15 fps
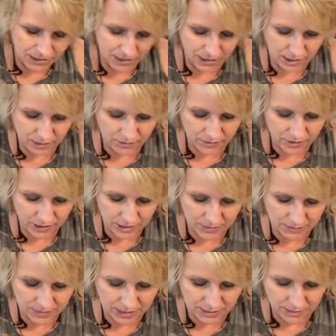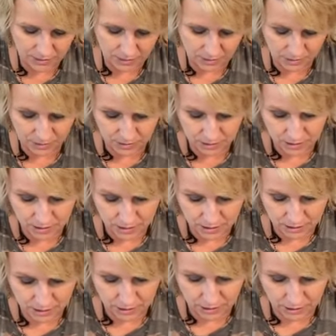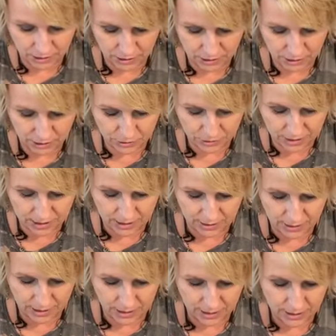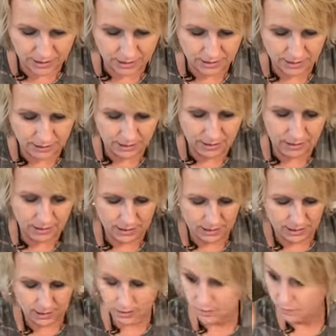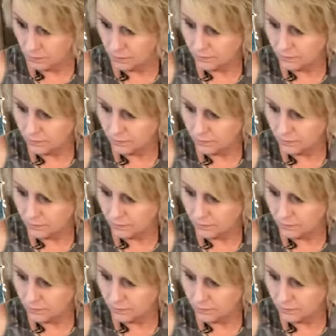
It's covering up that little glued area in there.